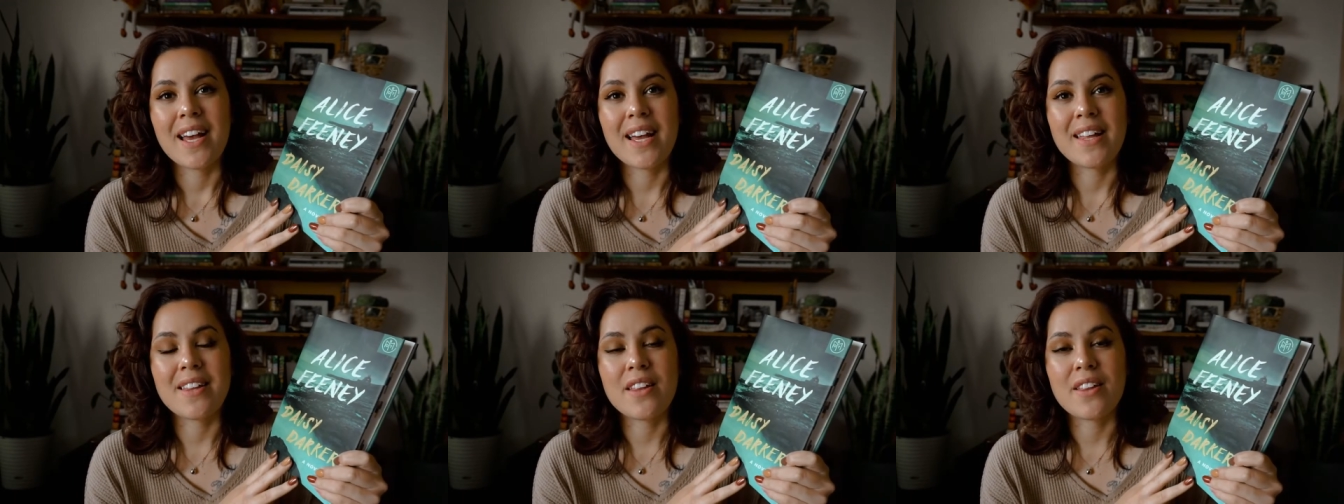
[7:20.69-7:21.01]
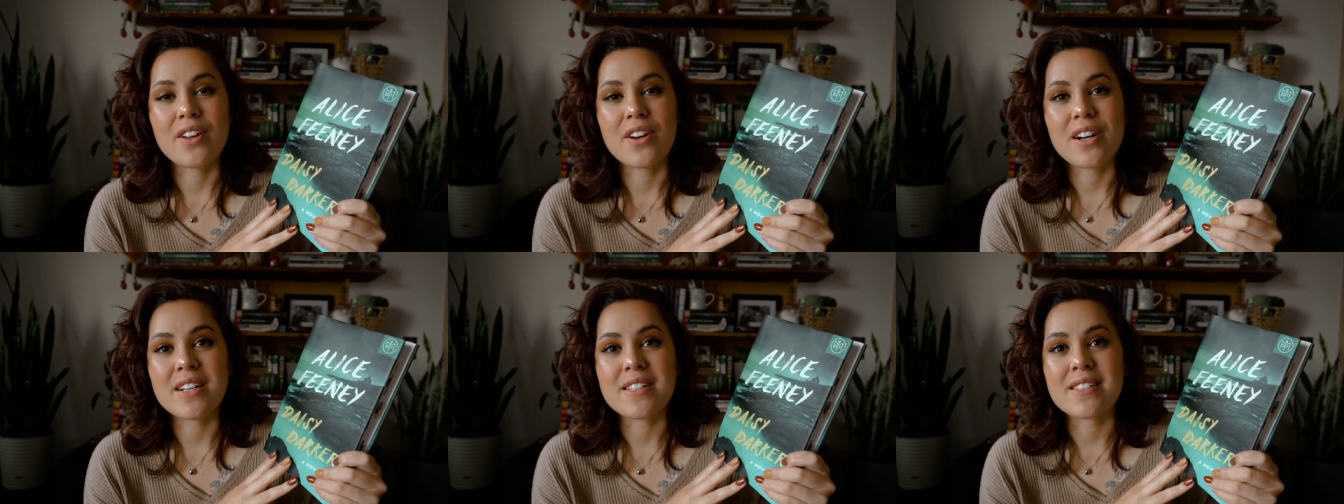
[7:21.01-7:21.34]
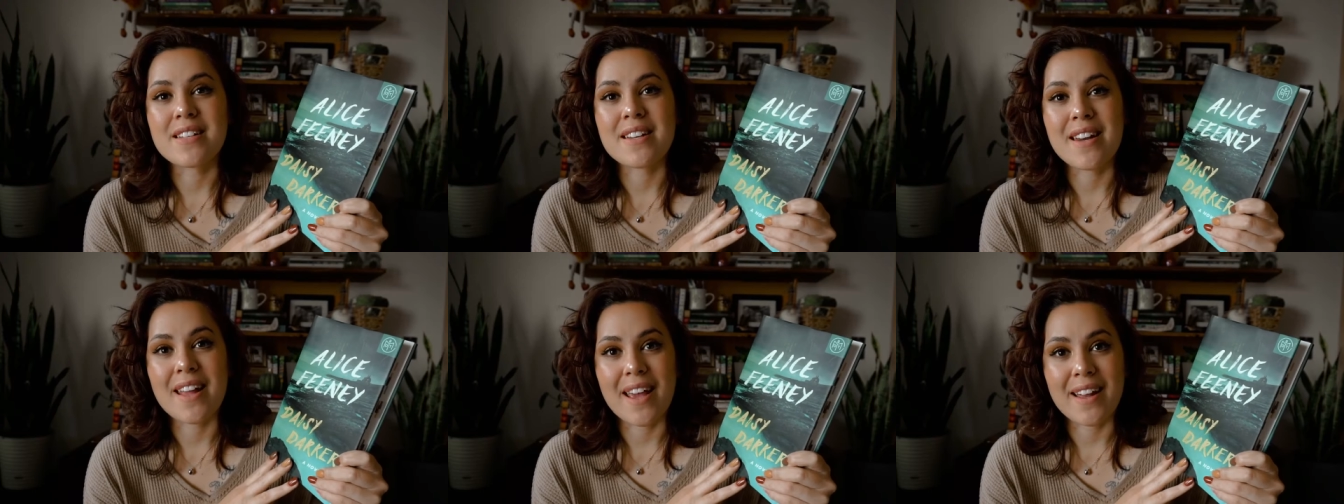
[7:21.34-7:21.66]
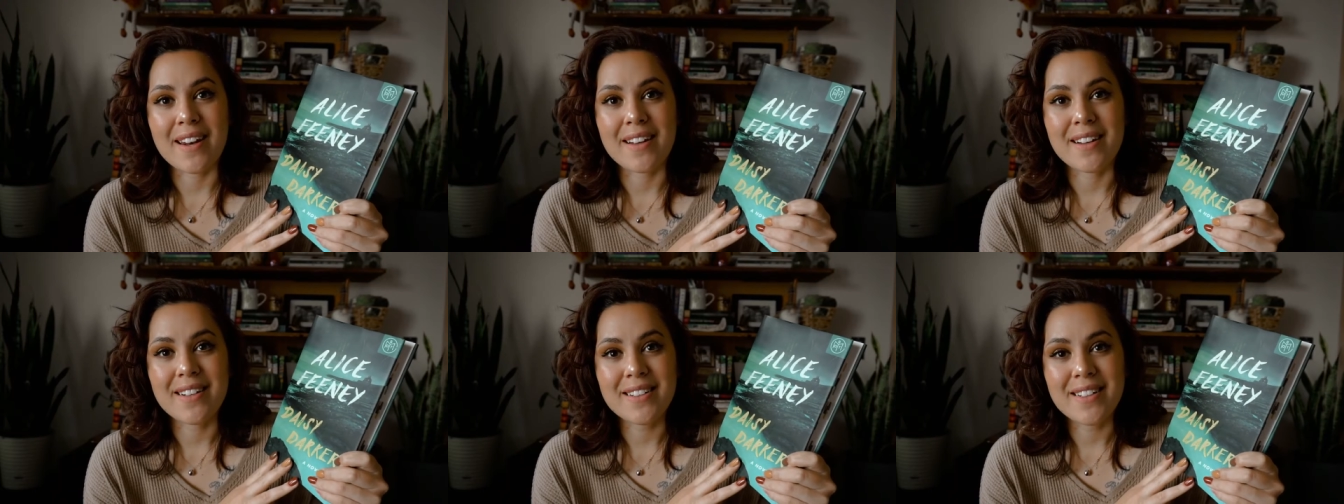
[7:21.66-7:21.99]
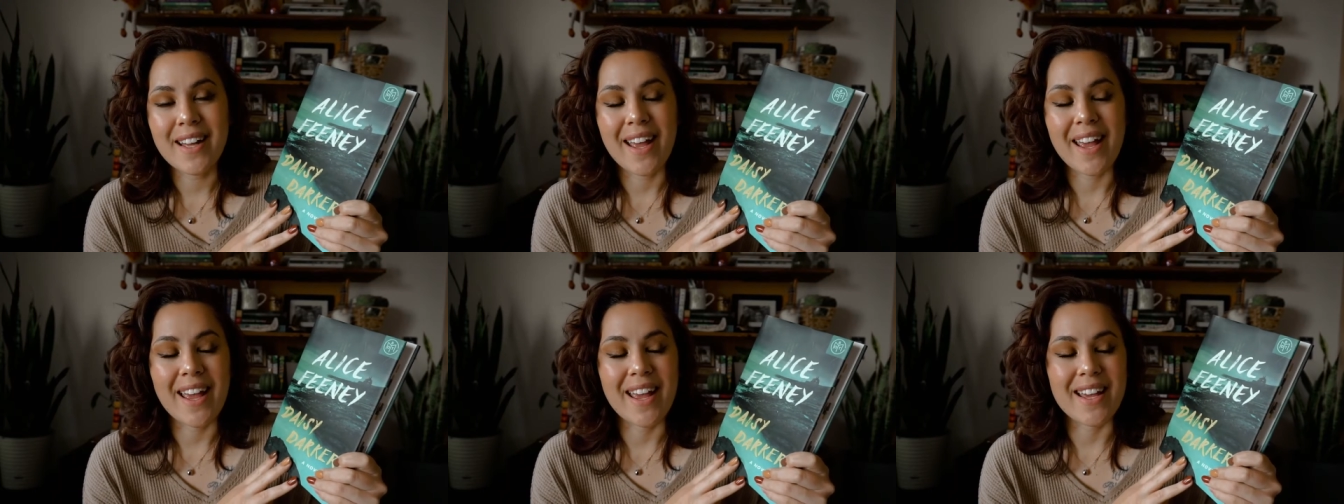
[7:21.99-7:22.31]
And then there is Nana,
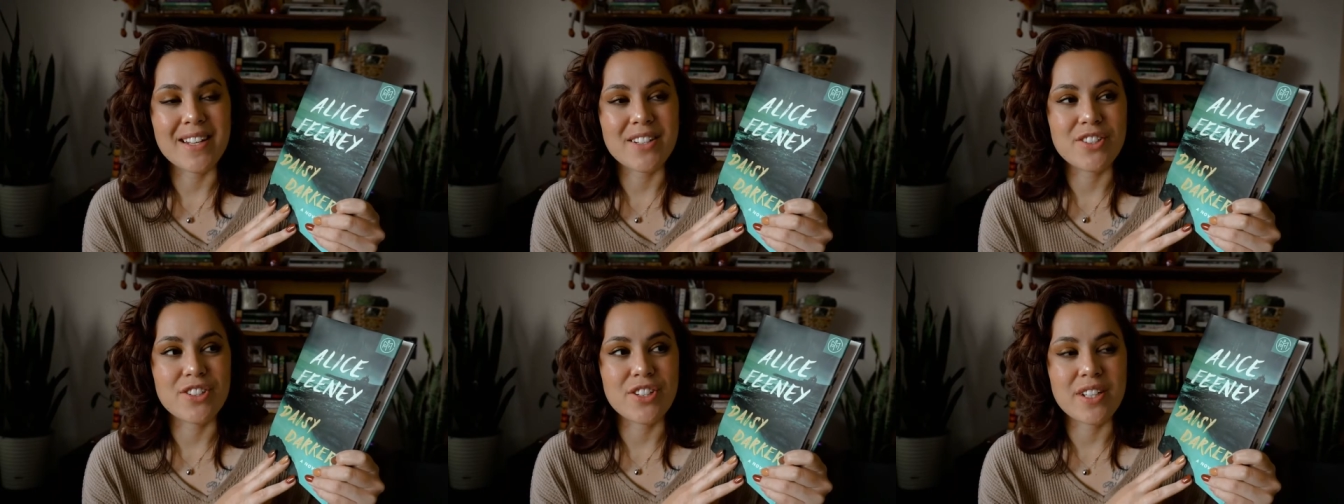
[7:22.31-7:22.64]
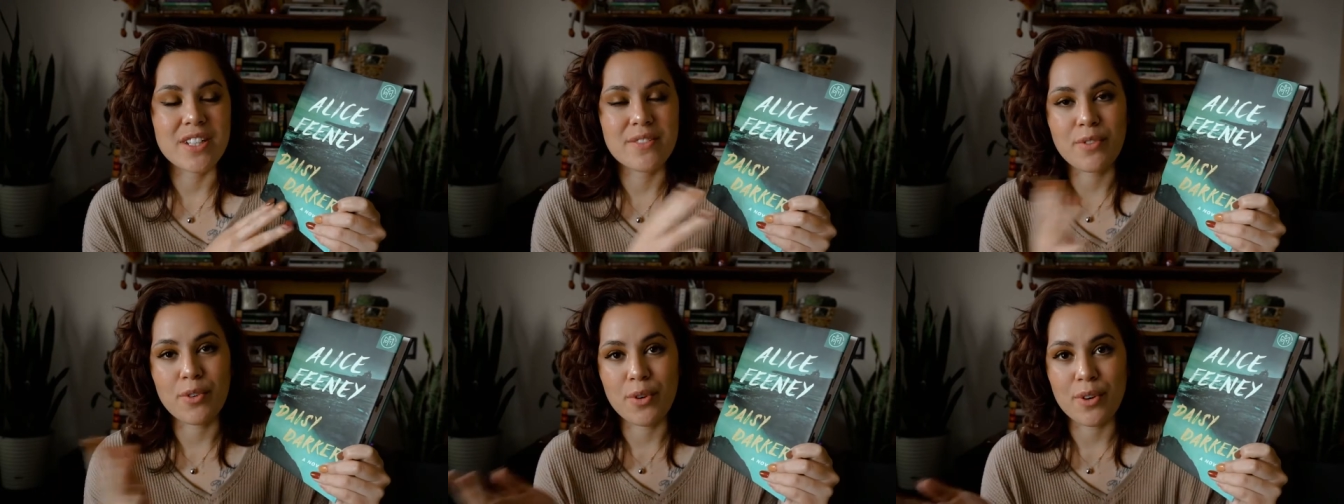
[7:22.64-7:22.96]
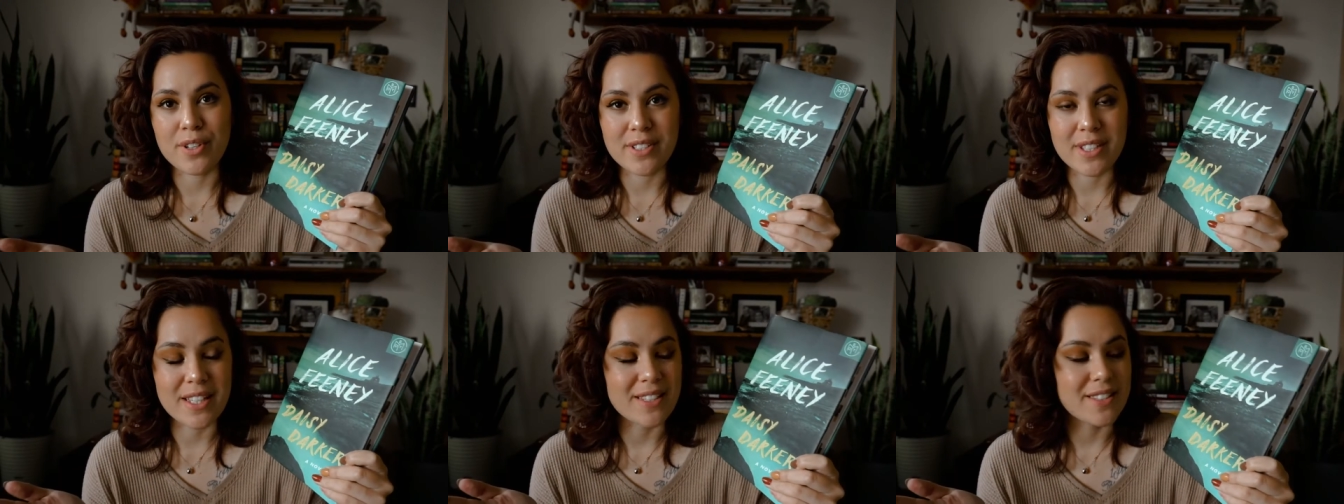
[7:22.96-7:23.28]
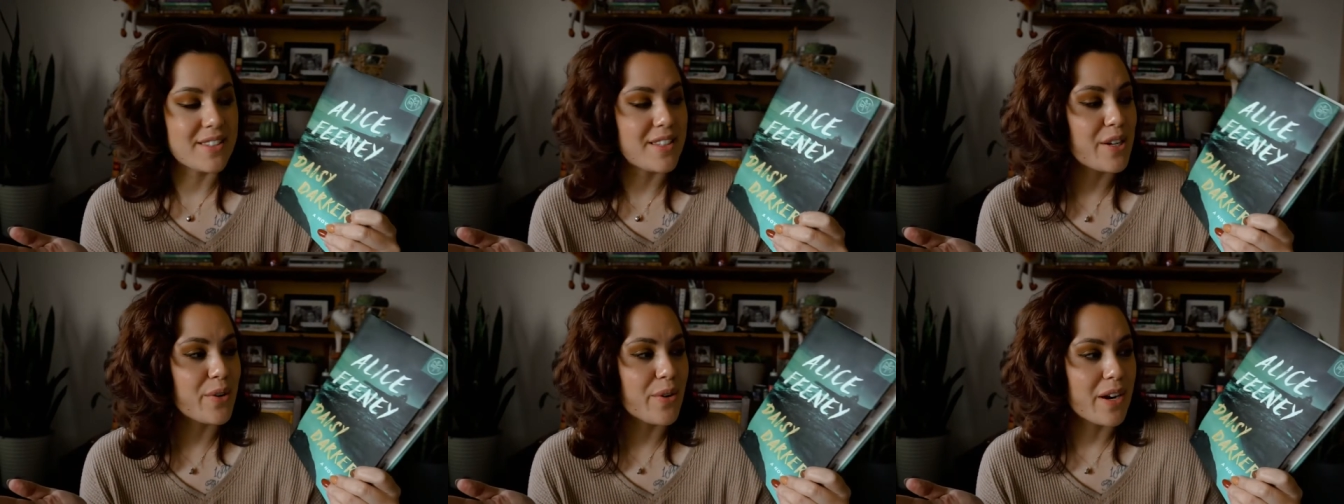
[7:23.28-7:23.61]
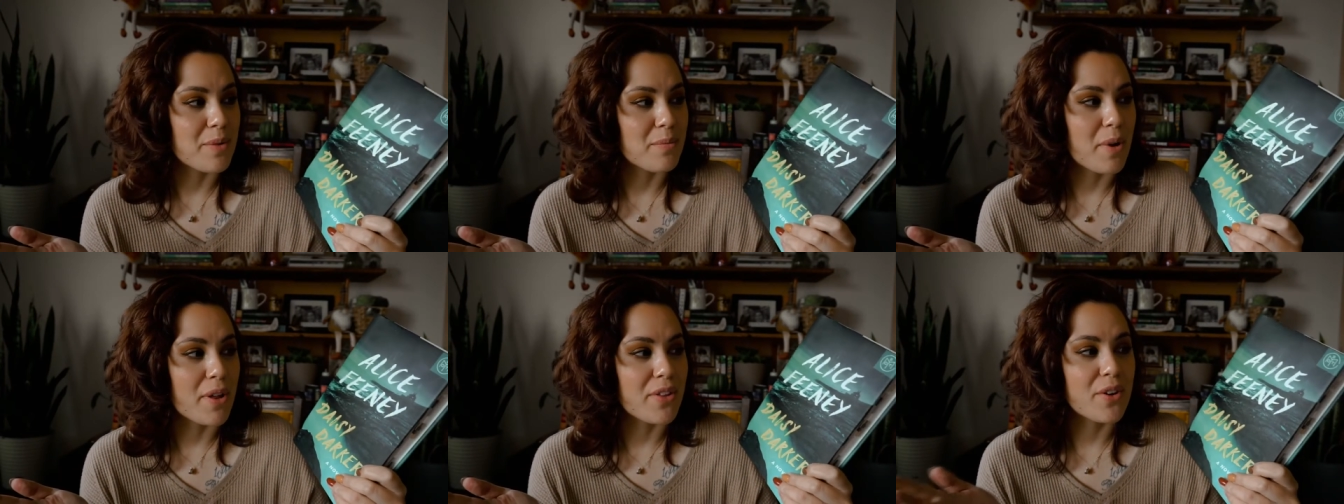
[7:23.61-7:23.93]
and she of course is the
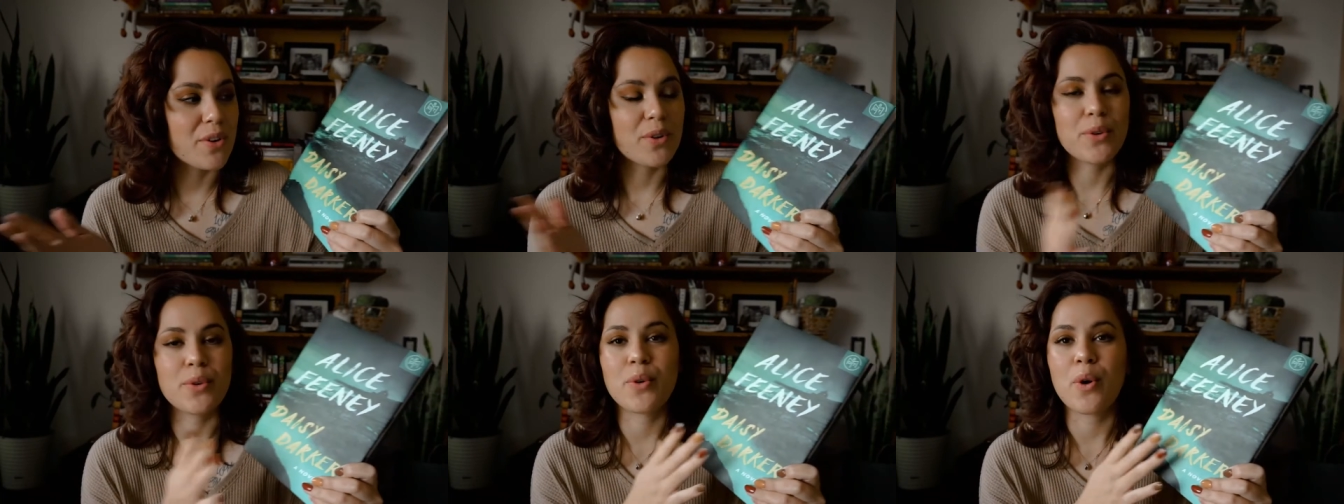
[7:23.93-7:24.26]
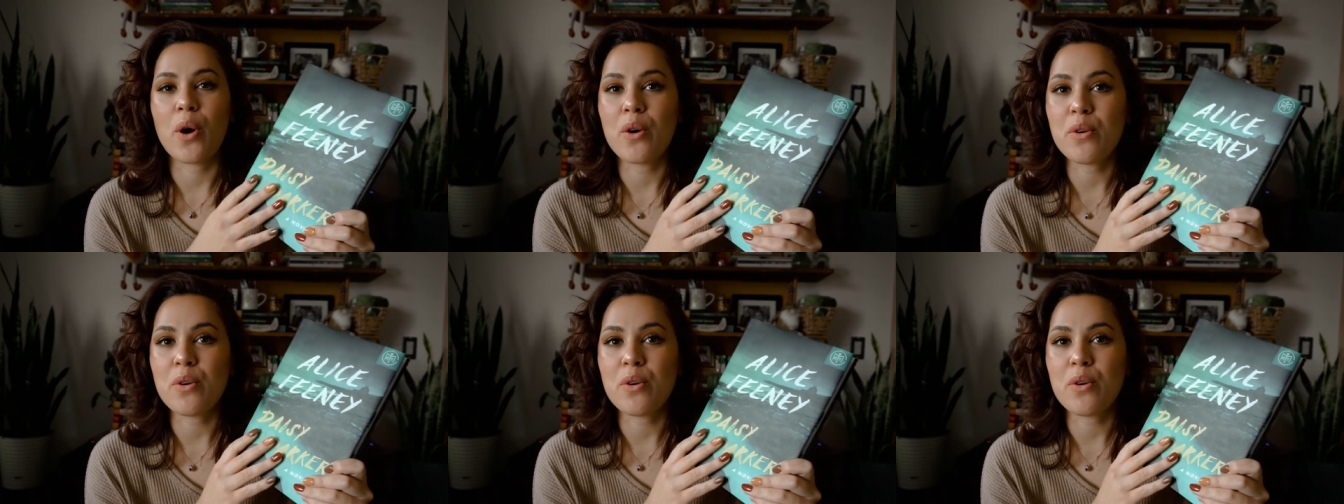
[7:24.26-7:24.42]
grandmother who